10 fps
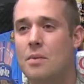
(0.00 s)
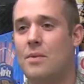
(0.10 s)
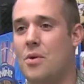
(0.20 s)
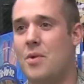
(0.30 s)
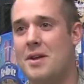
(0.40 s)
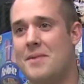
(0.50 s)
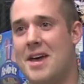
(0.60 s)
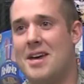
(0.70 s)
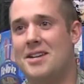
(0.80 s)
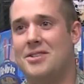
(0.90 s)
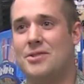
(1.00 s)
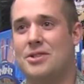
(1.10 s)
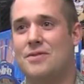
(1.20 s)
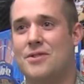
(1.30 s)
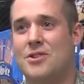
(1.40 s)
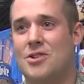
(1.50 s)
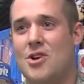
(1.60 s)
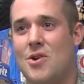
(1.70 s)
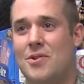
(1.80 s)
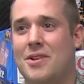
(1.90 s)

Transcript: My wingman is Christopher Stone.